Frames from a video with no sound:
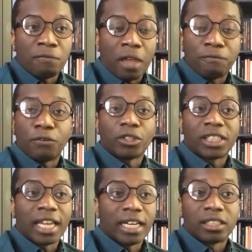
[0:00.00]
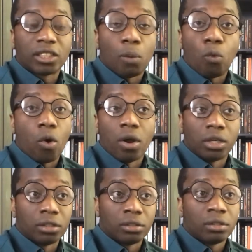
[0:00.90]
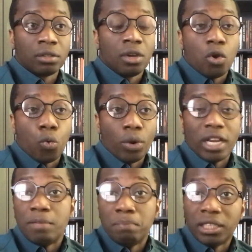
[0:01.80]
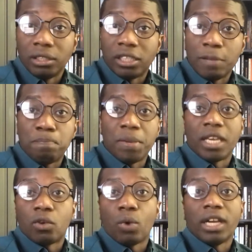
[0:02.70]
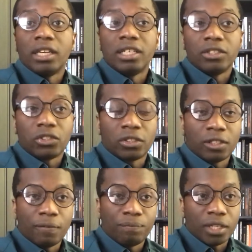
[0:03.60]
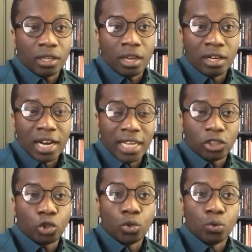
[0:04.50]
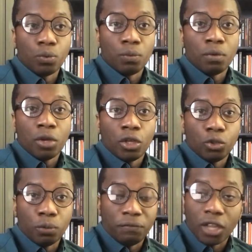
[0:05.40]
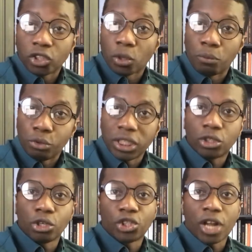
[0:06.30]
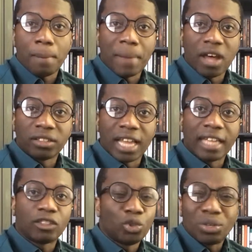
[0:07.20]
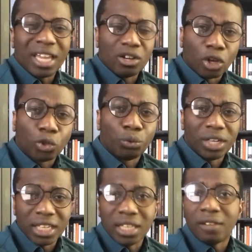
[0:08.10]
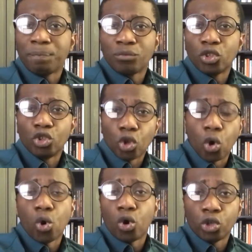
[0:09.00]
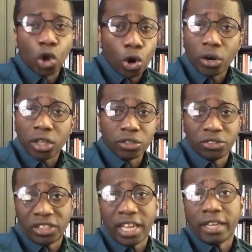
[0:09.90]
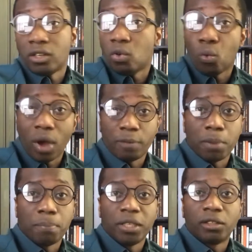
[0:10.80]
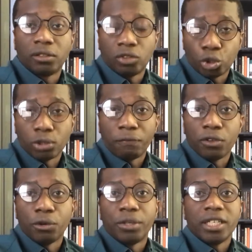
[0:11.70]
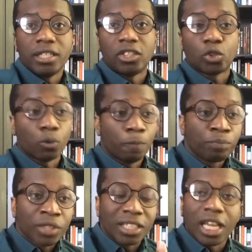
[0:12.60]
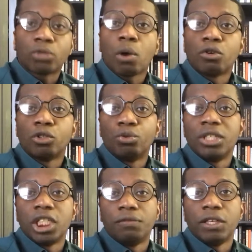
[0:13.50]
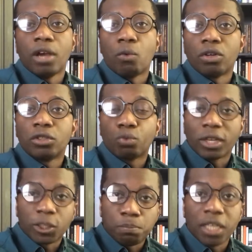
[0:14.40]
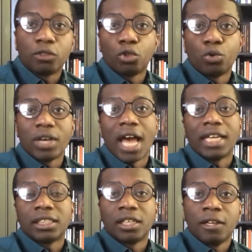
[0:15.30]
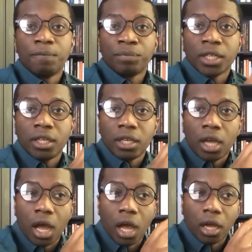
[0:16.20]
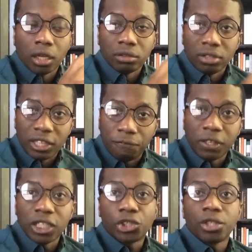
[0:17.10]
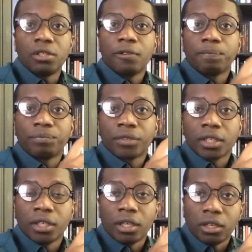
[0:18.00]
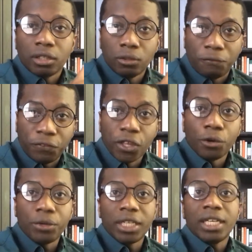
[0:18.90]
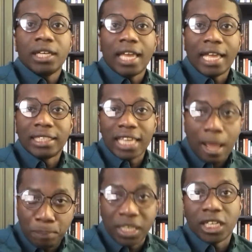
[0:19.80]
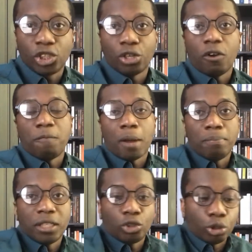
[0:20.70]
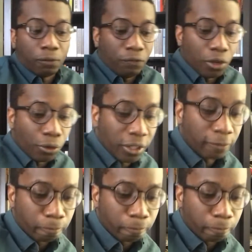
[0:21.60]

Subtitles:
at first hand someone will immediately pick what it is. Unless you've done some research about that, you cannot really know nor understand what public choice theory is. So that's what I want to do in this video. I wanted to explain to you guys the definition, the theory, and the application of public choice theory.